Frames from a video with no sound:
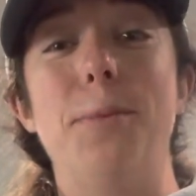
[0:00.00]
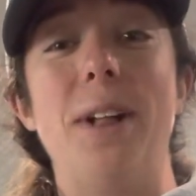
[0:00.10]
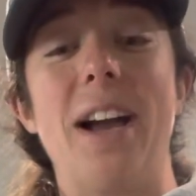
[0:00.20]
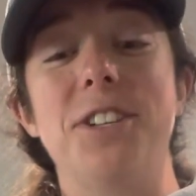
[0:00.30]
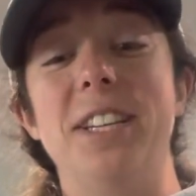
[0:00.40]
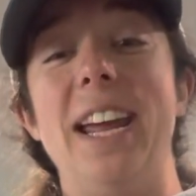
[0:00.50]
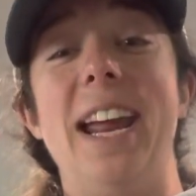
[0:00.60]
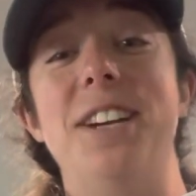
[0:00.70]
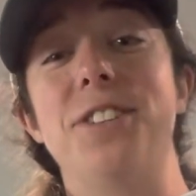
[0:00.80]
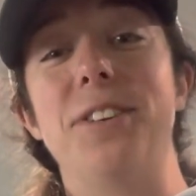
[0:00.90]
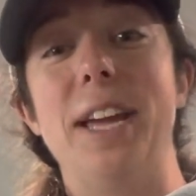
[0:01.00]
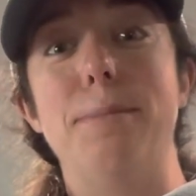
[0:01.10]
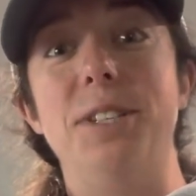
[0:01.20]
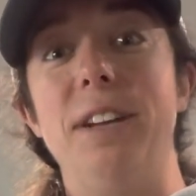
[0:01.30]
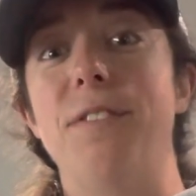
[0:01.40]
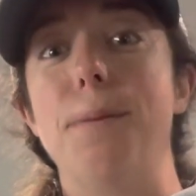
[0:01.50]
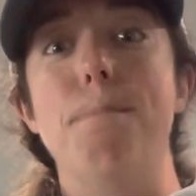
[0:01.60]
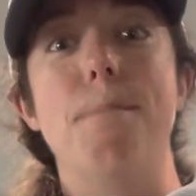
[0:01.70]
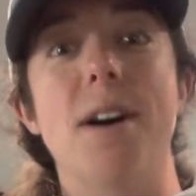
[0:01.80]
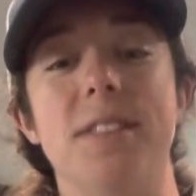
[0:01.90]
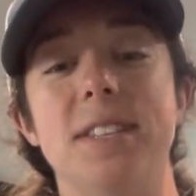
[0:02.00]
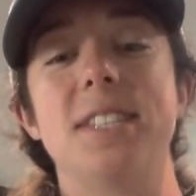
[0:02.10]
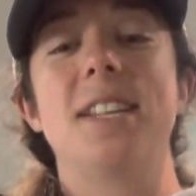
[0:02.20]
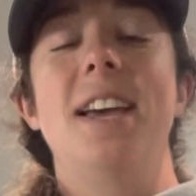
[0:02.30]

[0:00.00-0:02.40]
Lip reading: will actually age their kimchi for months.